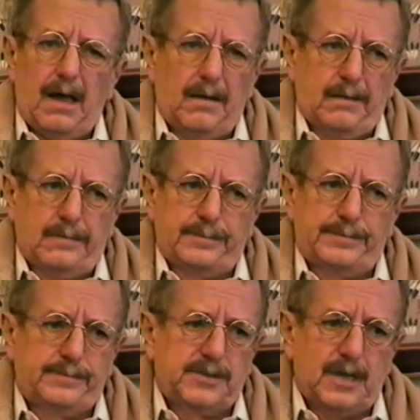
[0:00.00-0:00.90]
Oh,
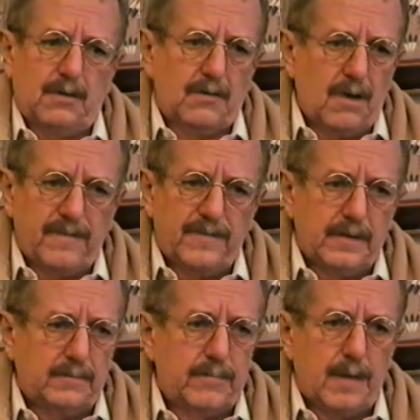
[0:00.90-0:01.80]
Cheryl
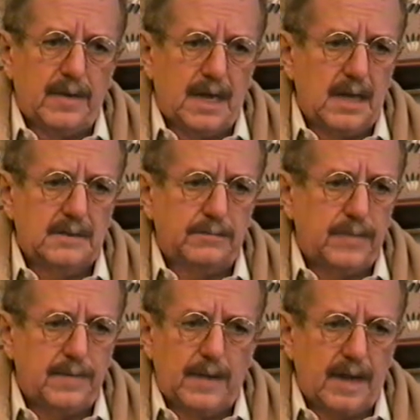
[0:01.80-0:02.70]
Crawford and Bobby Lance and
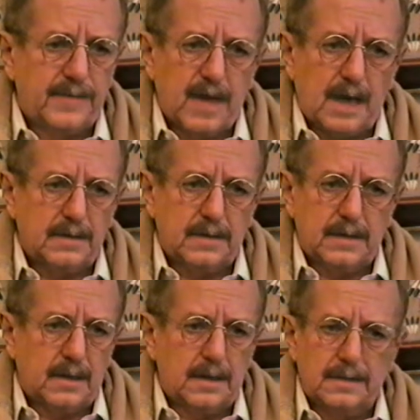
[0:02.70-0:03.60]
people like that
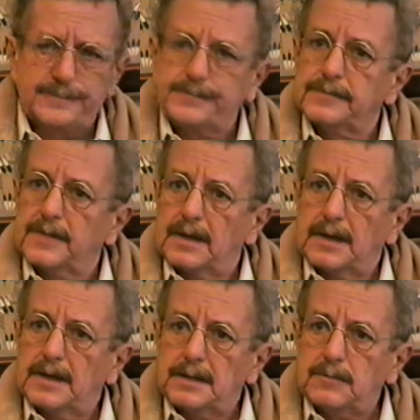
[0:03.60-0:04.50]

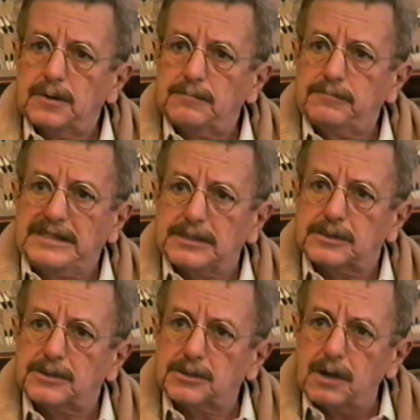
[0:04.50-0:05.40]
were real
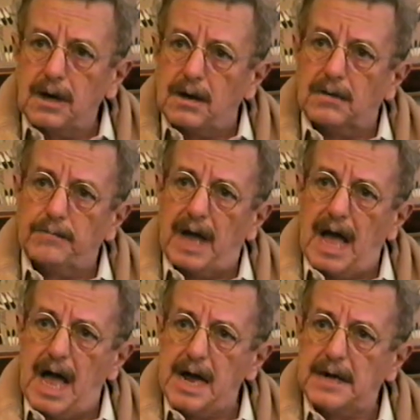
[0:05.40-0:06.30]
strong
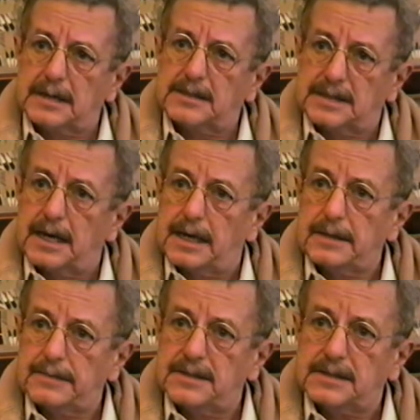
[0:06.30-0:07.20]
behind it,
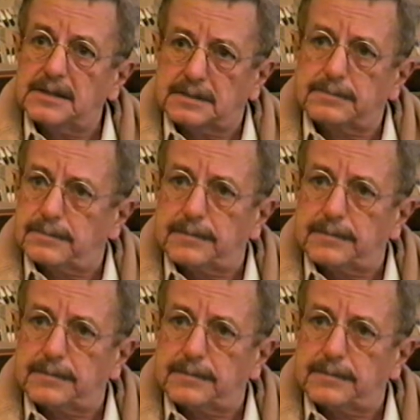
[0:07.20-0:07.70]
saying this is